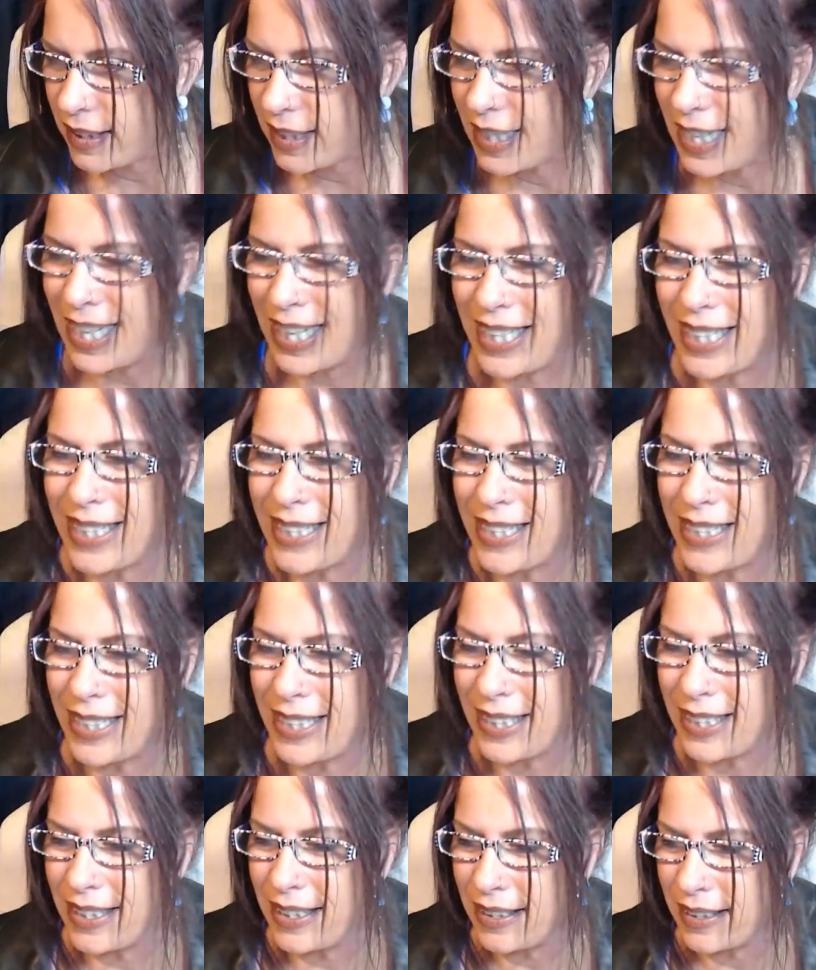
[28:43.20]

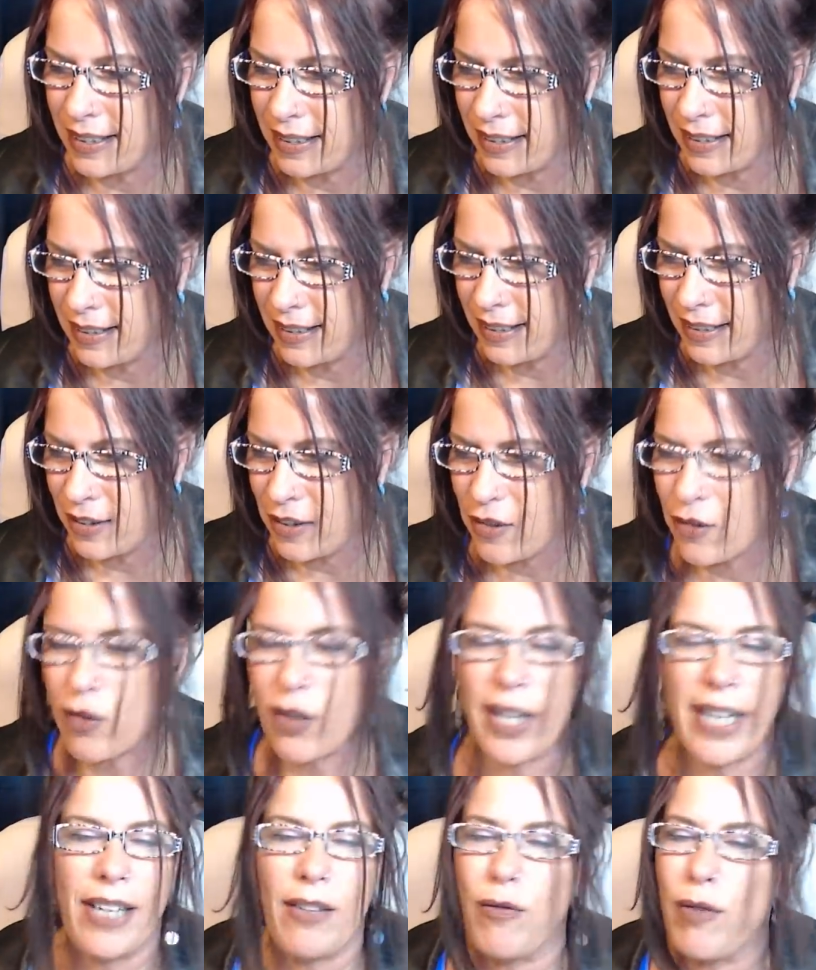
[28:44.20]
KD.
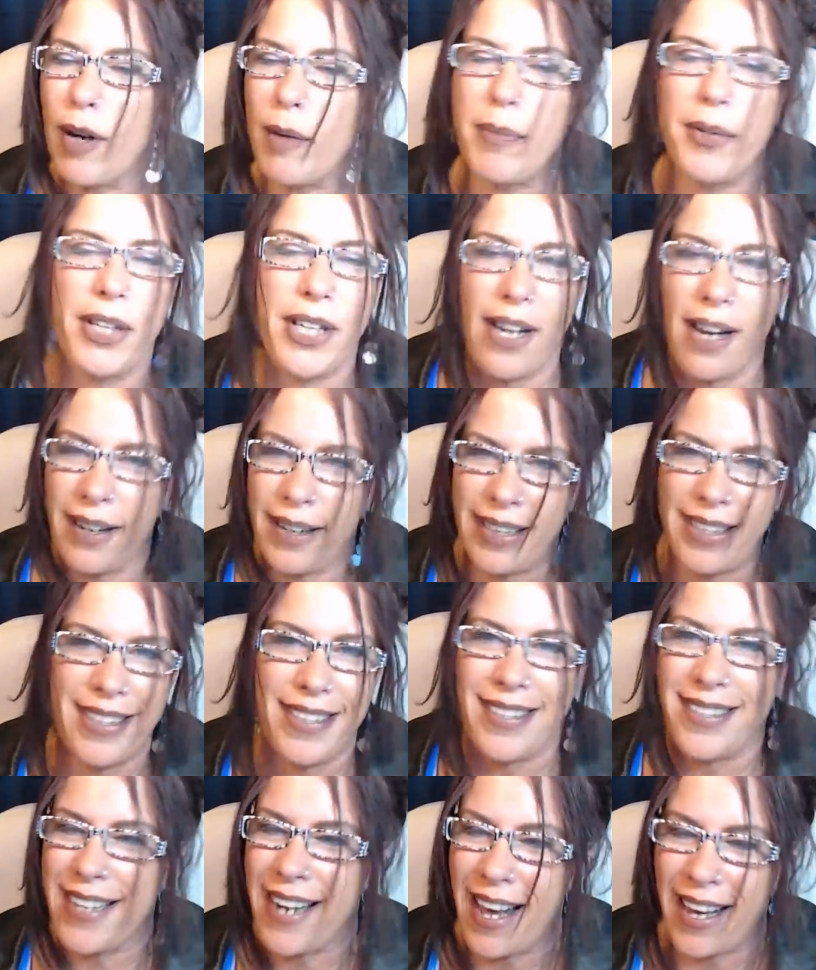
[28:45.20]
Rubber Ducky
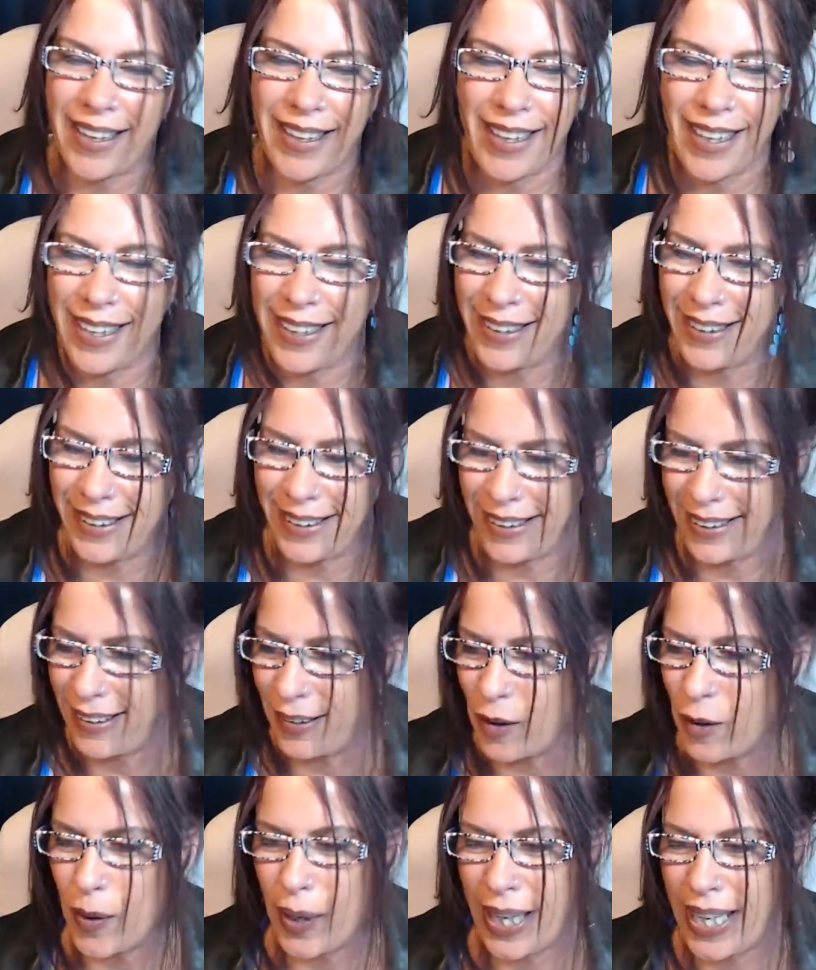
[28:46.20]
is not KD
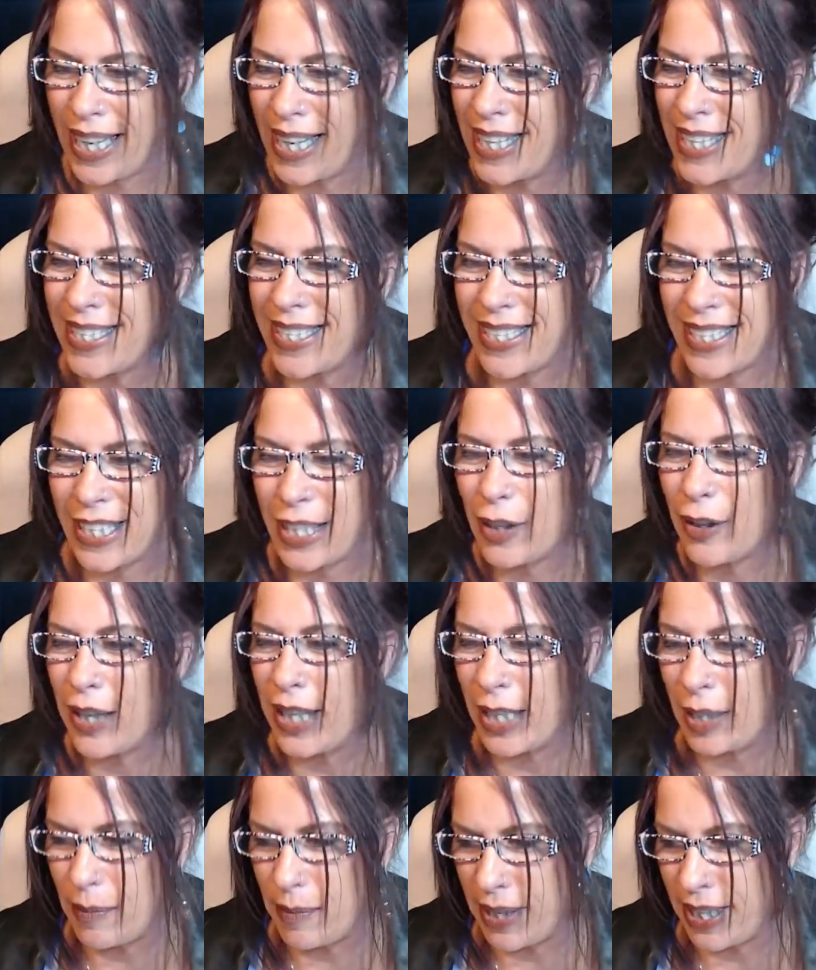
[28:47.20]
or KZ or
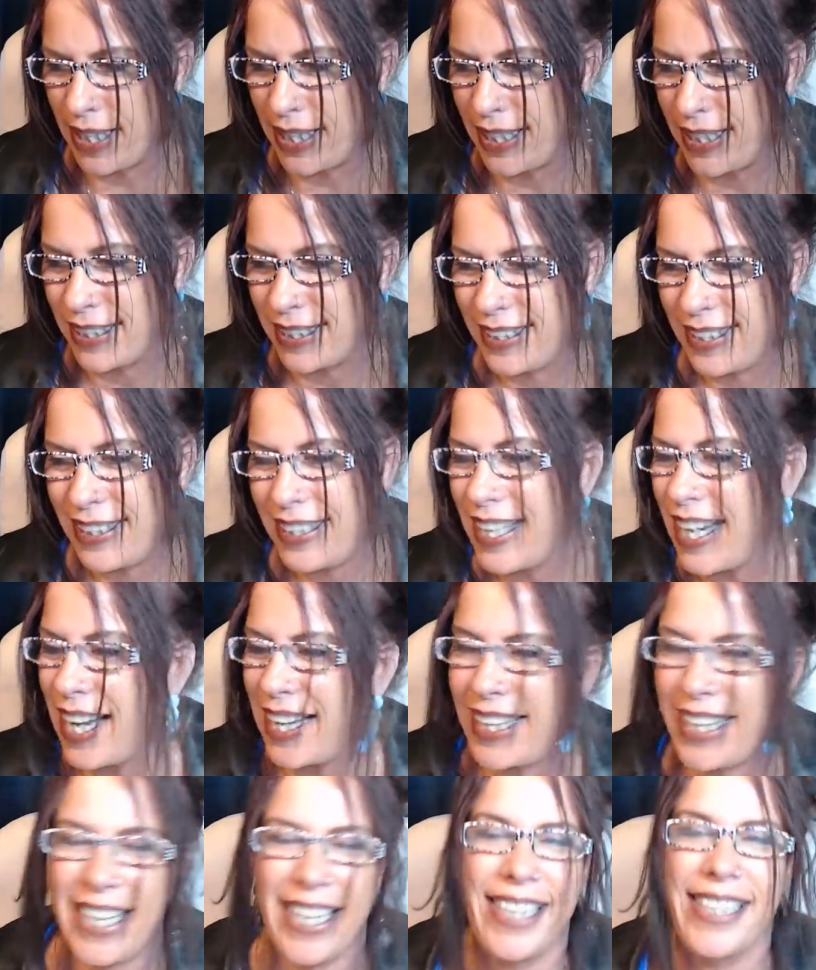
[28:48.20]
anybody. I
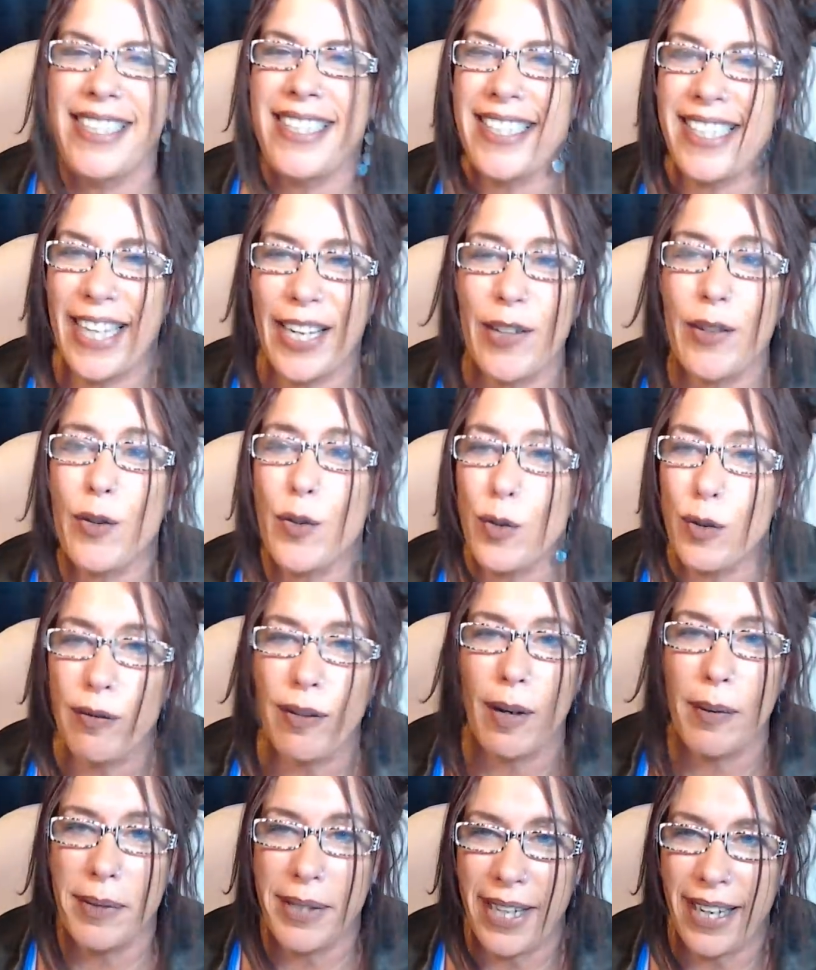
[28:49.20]
can't say who
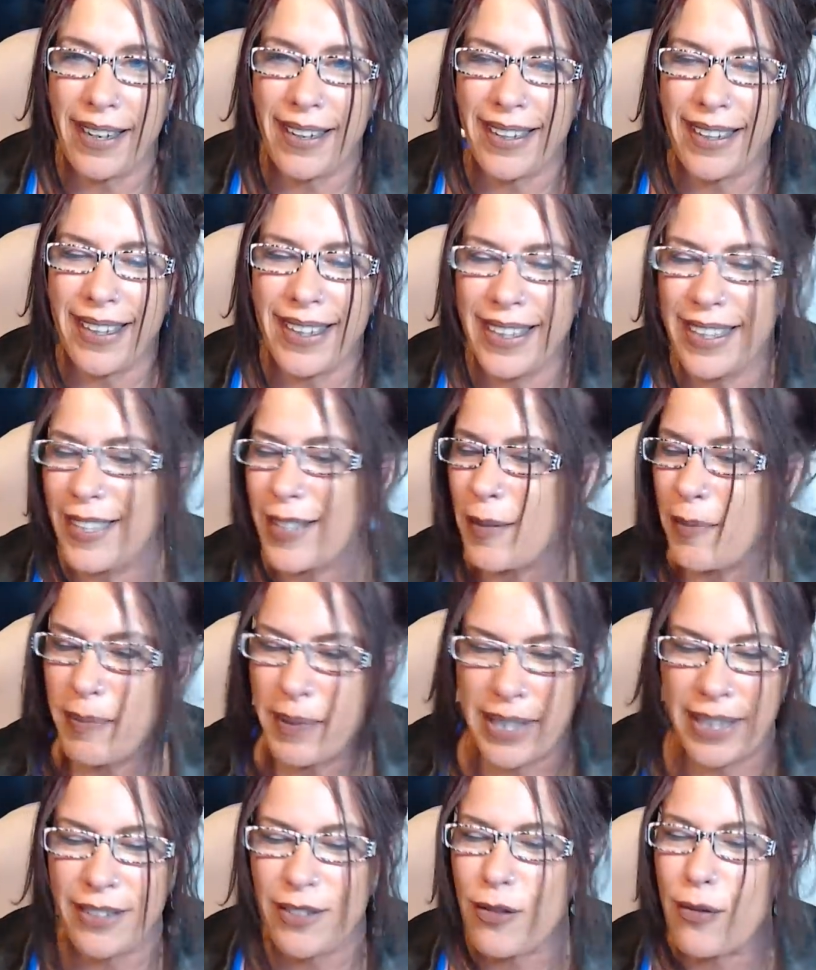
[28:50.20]
Rubber Ducky is,
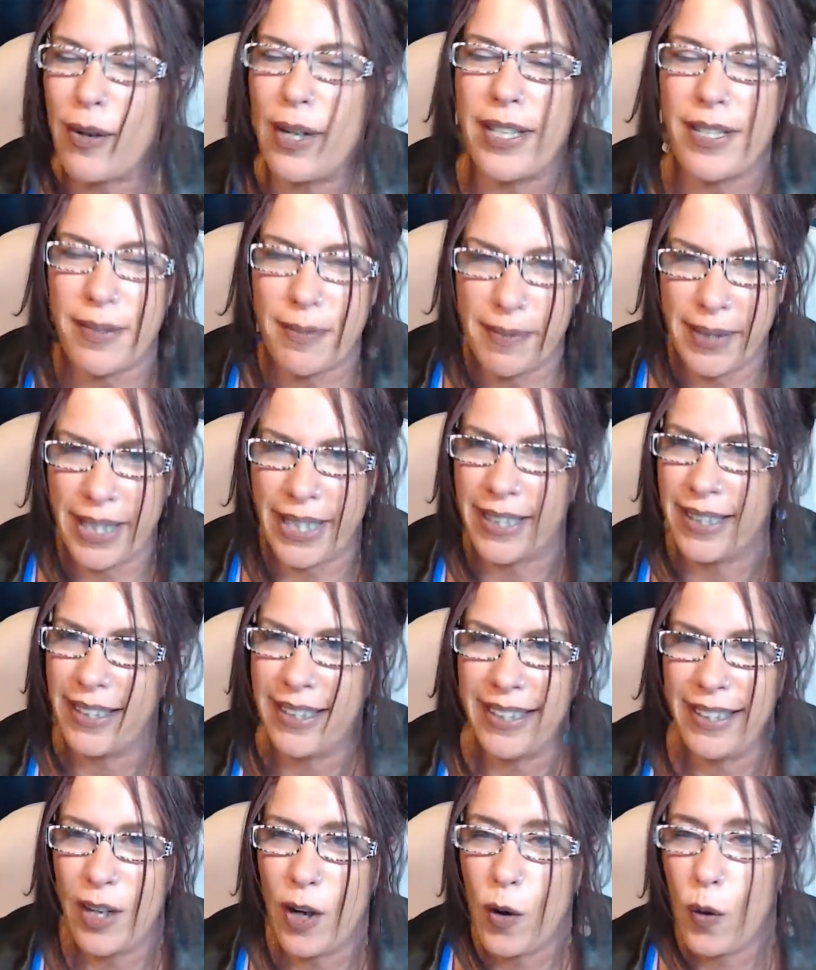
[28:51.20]
but trust me.
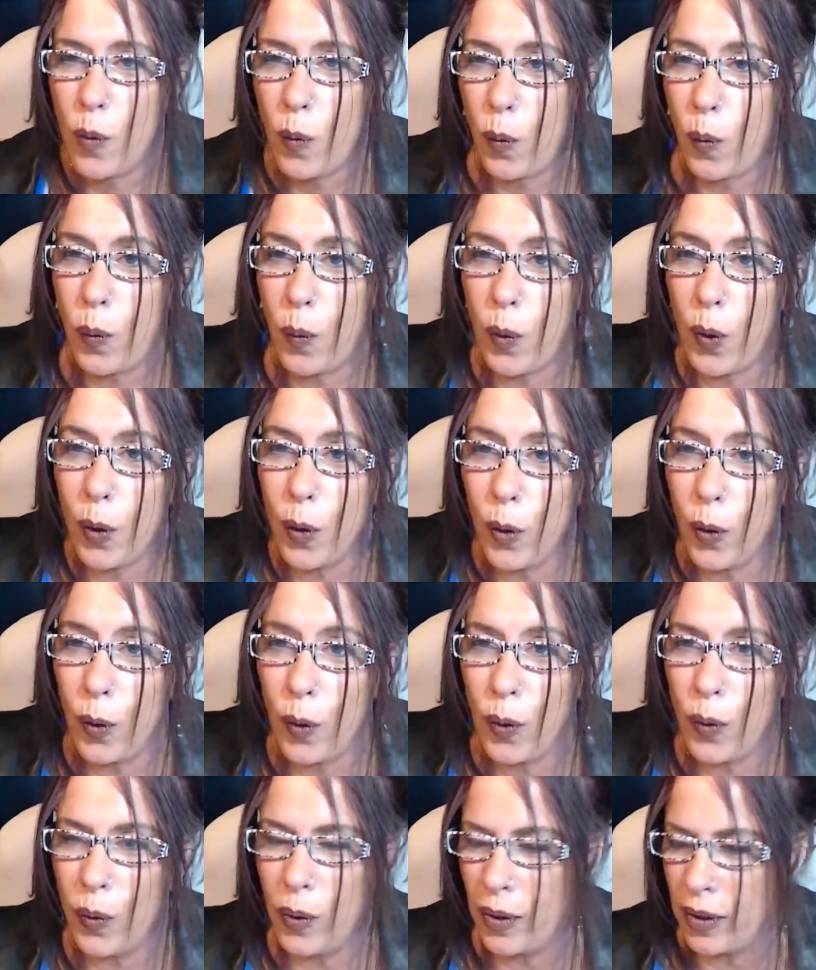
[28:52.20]

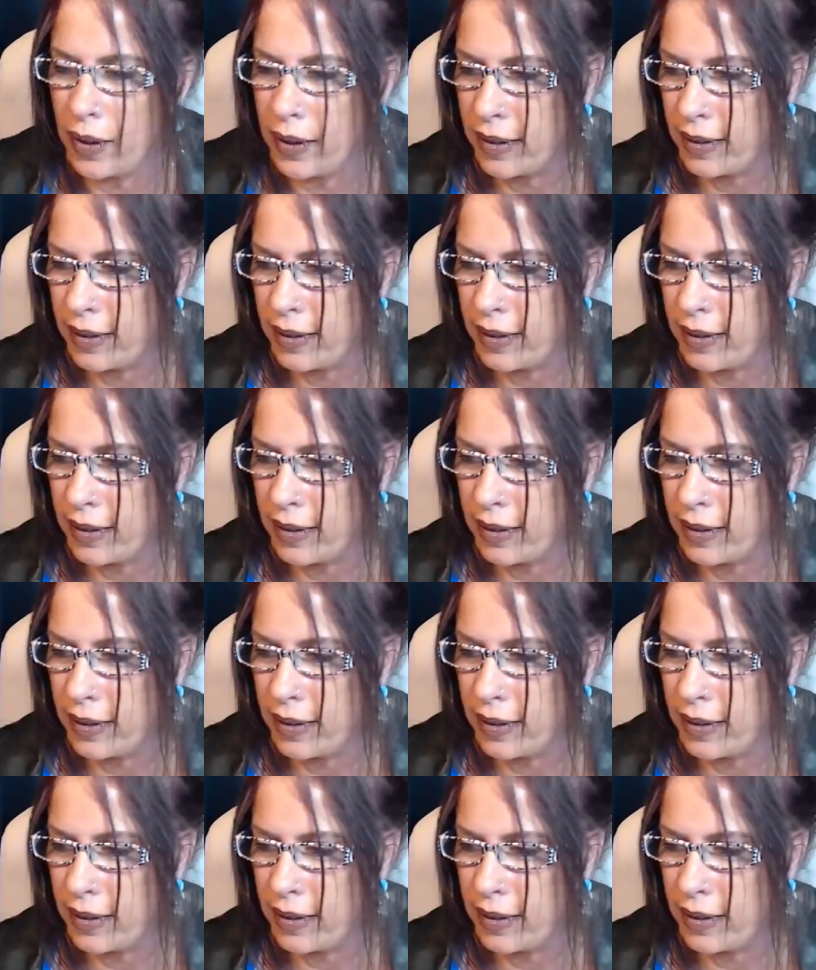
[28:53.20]
Woohoo!